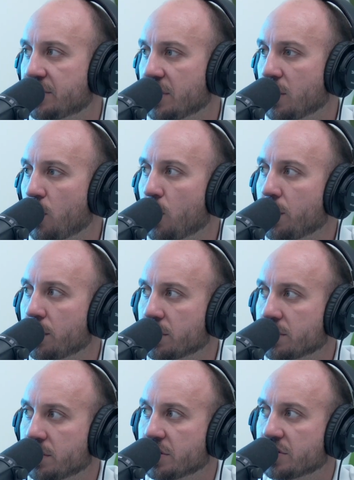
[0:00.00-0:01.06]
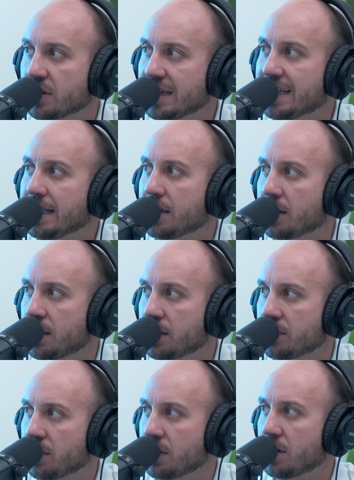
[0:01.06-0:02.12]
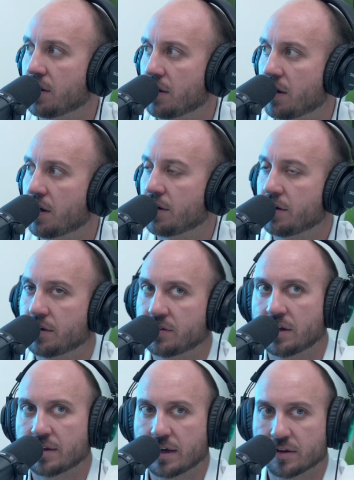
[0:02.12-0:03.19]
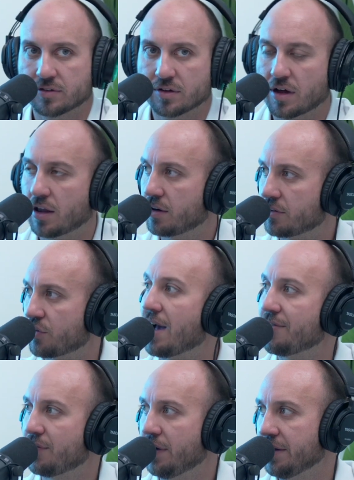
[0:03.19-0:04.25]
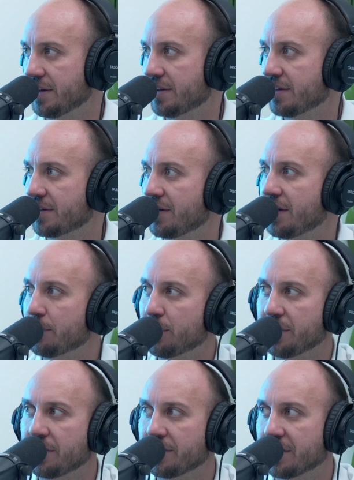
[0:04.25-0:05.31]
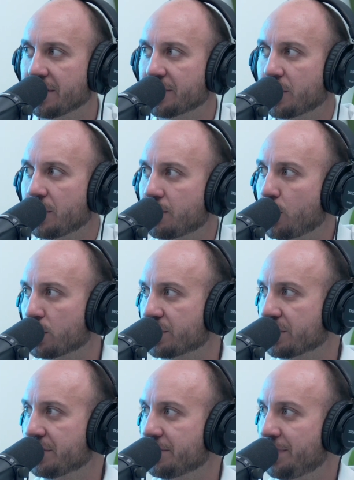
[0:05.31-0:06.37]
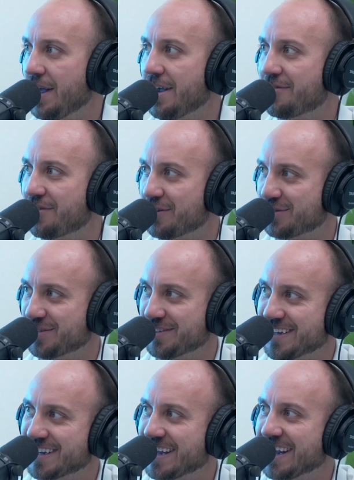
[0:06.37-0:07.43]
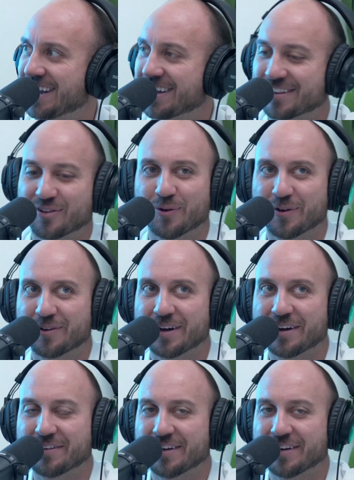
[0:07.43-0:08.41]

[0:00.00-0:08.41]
their oil is leaking onto the $110,000 driveway that the client put in, that's all porcelain papers and they can't get the oil out.